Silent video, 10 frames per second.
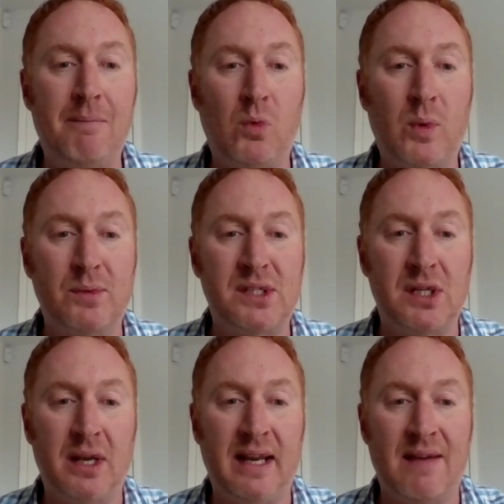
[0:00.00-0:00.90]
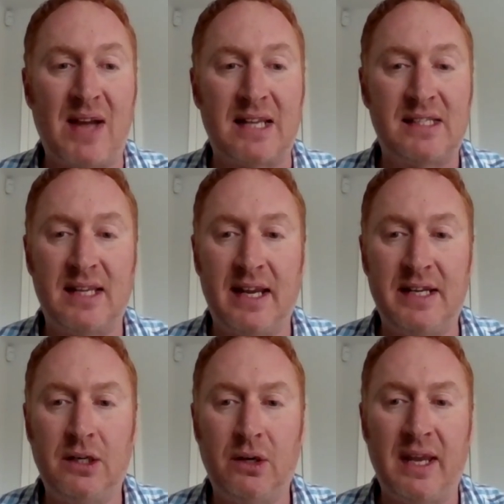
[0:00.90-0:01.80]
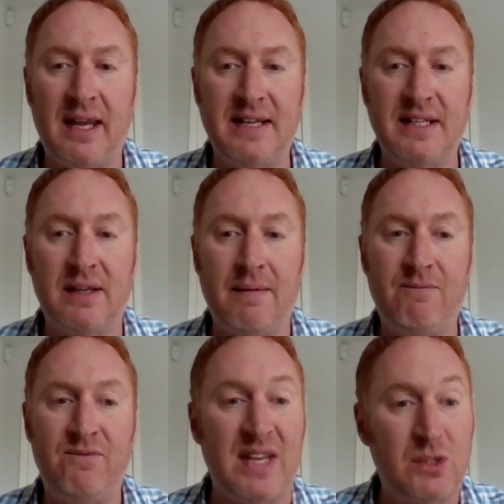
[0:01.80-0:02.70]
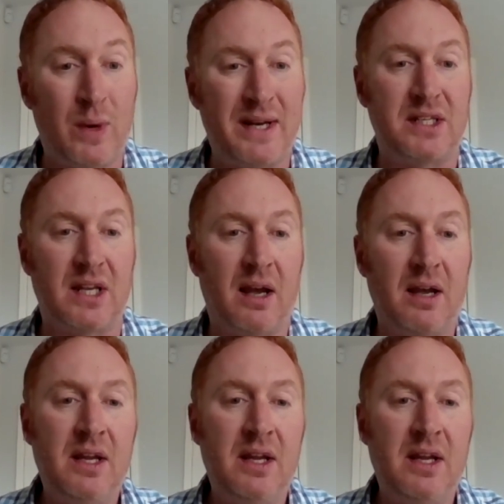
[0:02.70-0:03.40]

we were certainly at that stage looking into this winter